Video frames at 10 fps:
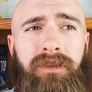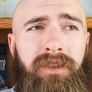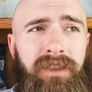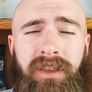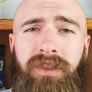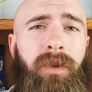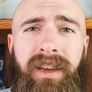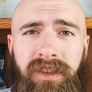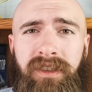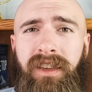the
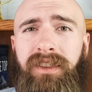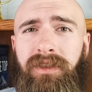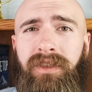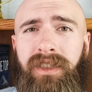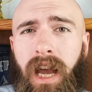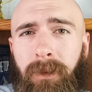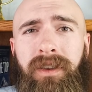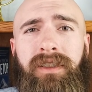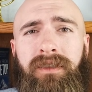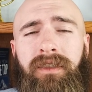situations, into the
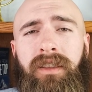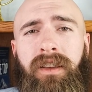topics,